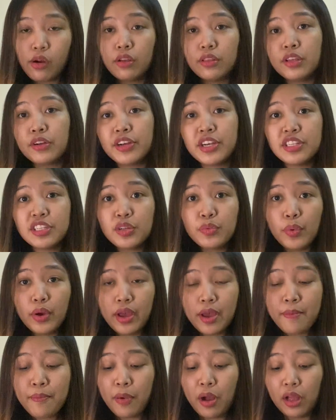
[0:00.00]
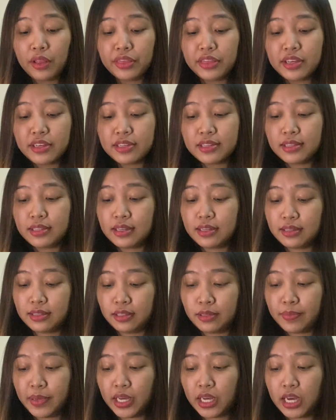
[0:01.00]
the reason why I bought this
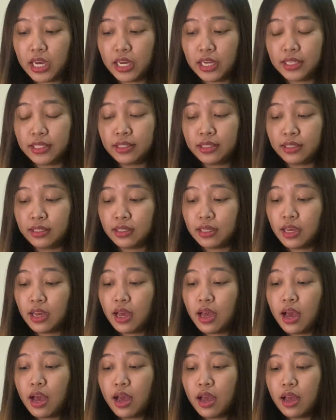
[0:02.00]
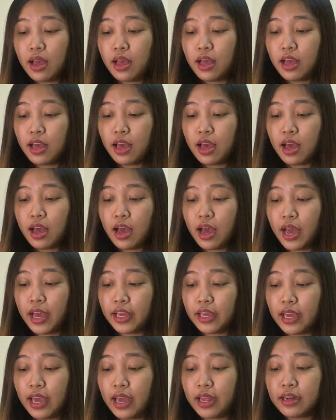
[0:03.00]
is because I
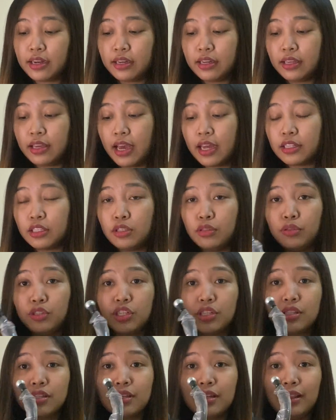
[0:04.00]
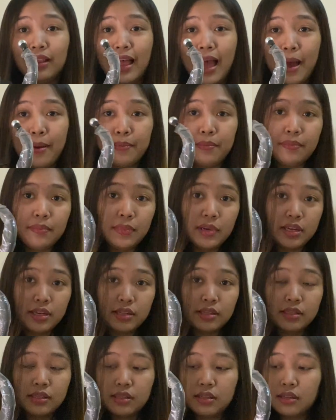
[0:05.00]
can get to just clip
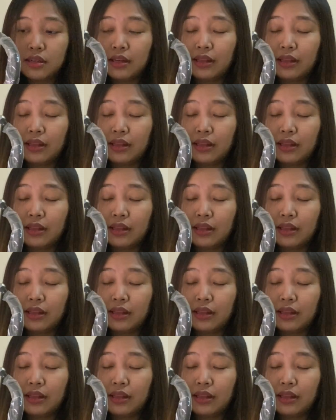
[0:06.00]
this